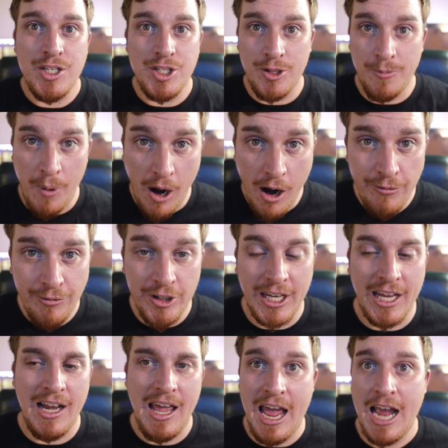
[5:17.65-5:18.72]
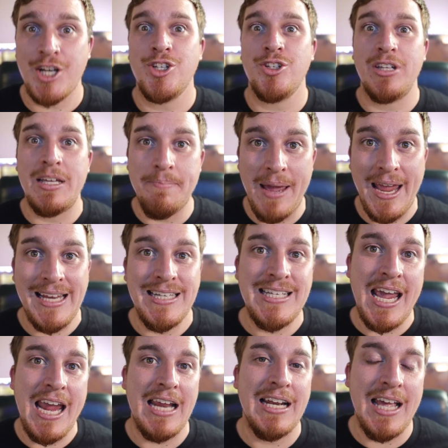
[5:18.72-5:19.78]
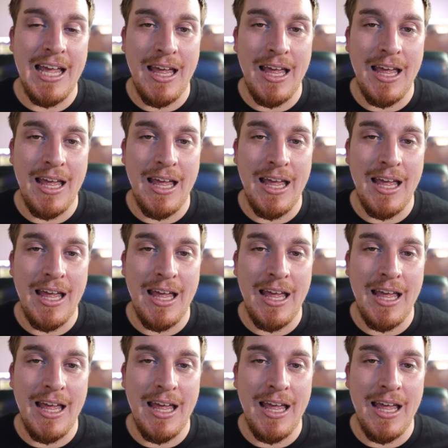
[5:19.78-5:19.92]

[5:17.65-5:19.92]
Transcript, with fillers: so the puffer can actually maintain